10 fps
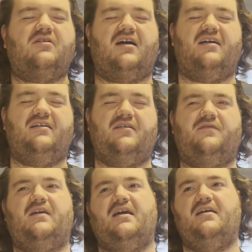kind of
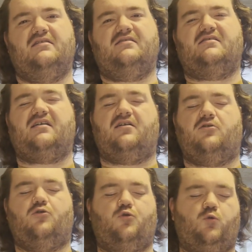cake,
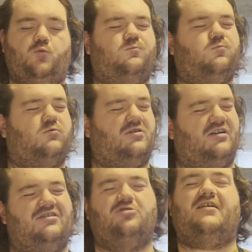so we're
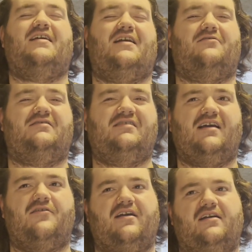gonna try that out and see
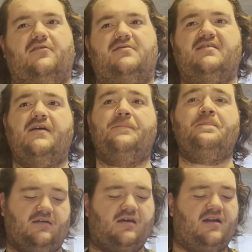how that goes.
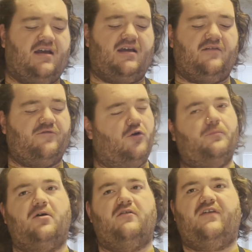Got a fruit
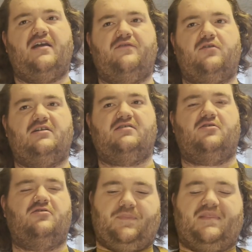parfait for
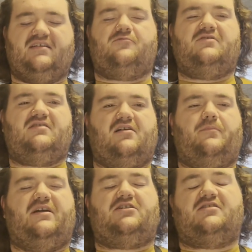dessert. This one's gonna
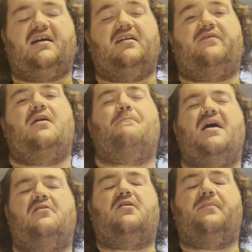be just kind of an
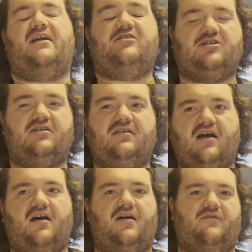amalgamation
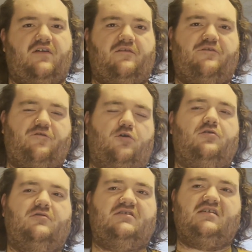of
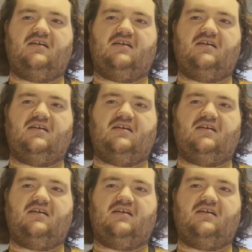fruit